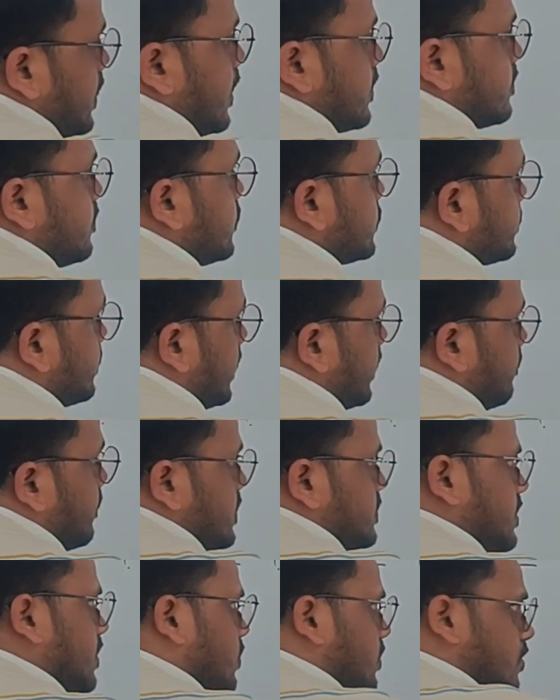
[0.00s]
the atmospheric
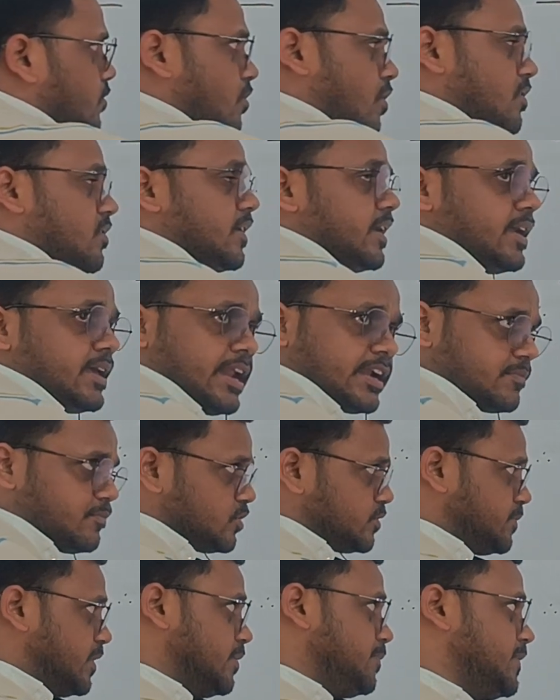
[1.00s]
pressure. Not here
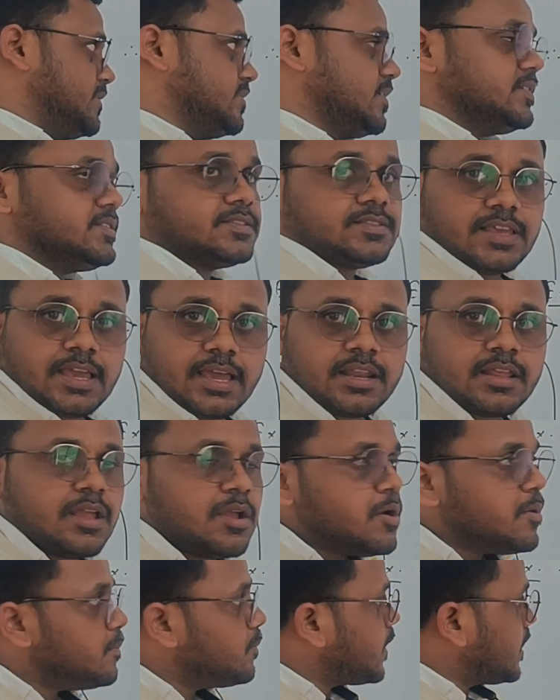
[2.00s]
atmospheric pressure is
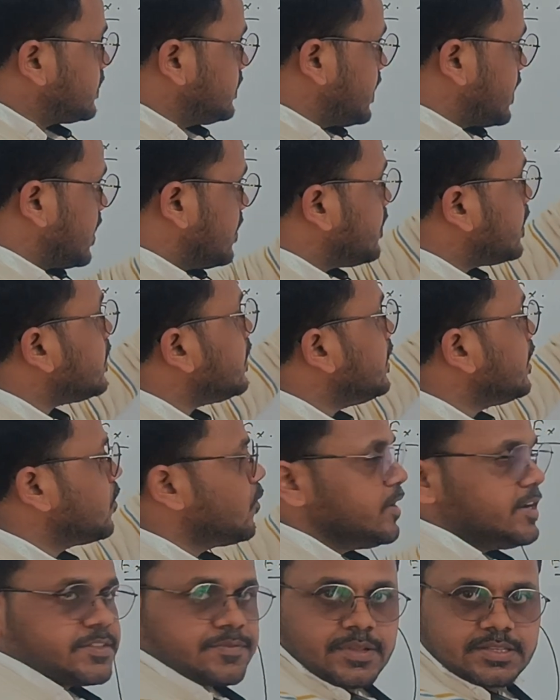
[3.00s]
there, but there have a
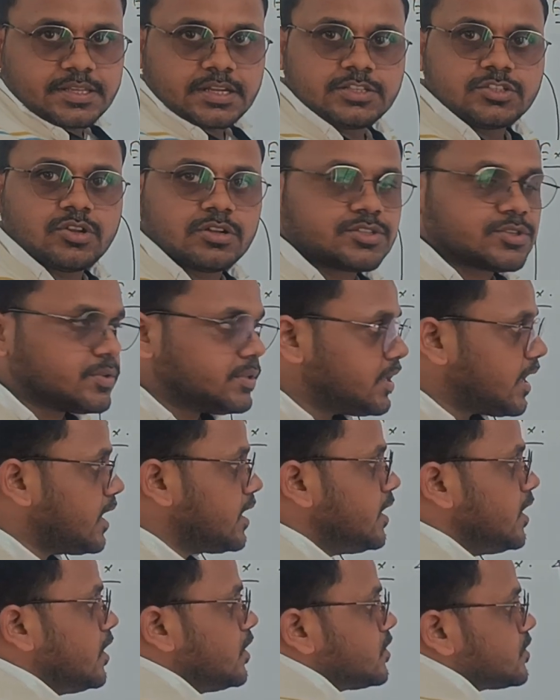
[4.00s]
liquid pressure is also
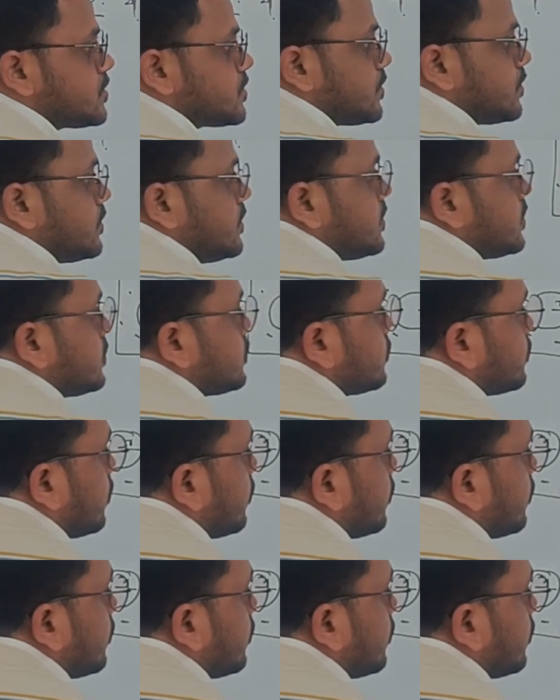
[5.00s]
there. So this is